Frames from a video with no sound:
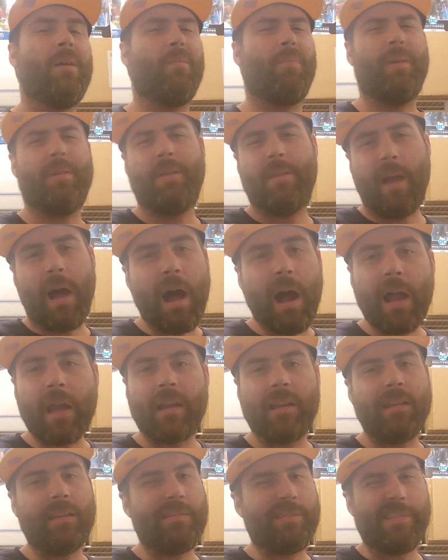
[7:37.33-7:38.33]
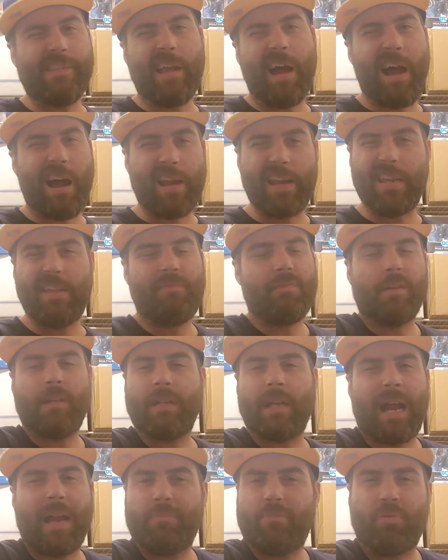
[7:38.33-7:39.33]
but not even a
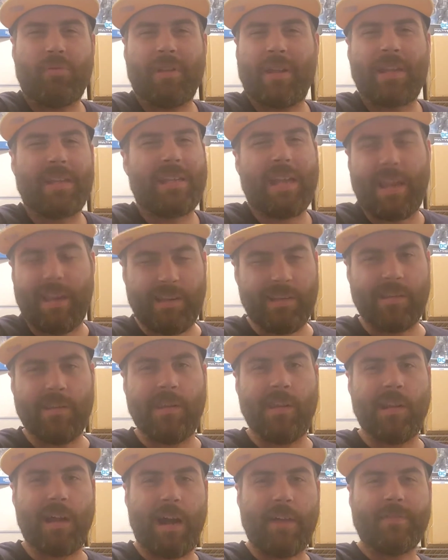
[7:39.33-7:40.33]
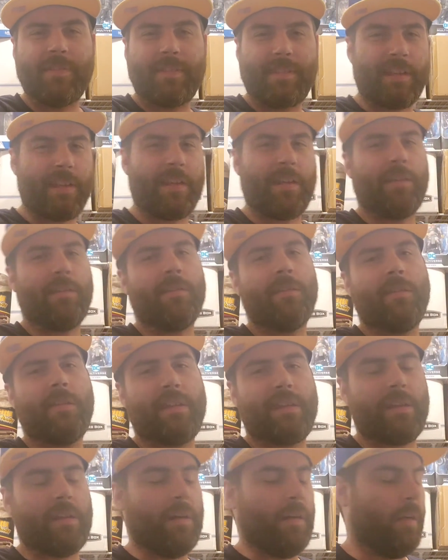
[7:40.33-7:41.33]
9.8 candidate. I've seen
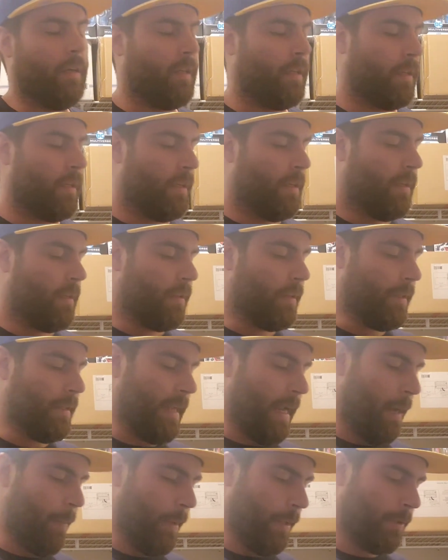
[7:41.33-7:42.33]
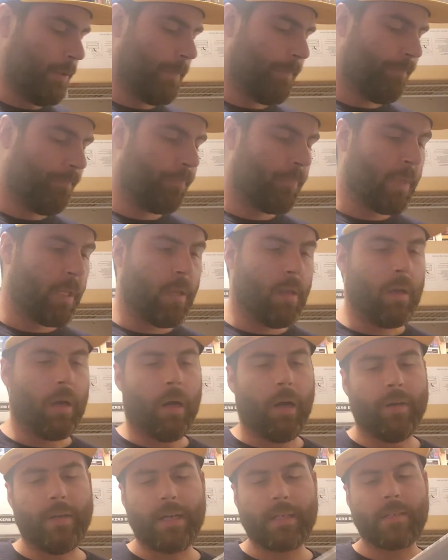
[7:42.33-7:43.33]
the damage.
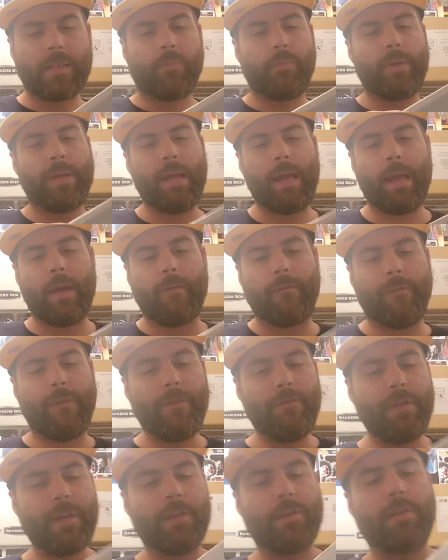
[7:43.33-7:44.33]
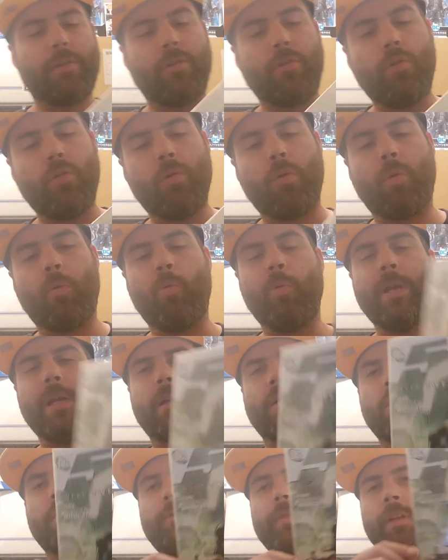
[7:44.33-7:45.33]
Next up, we have 52
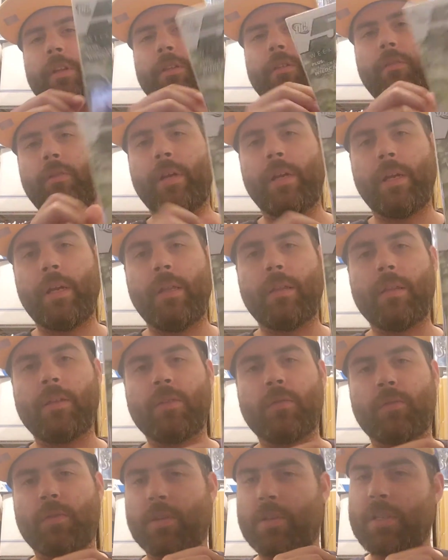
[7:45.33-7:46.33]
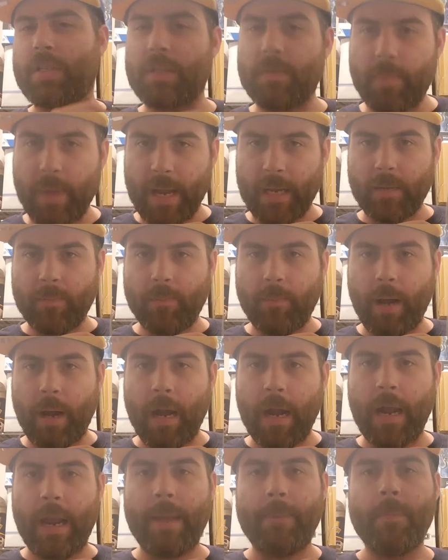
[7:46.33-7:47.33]
week 23. This was a spec
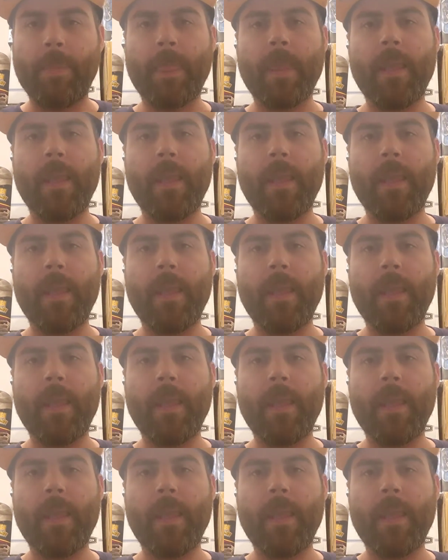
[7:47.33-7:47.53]
buy.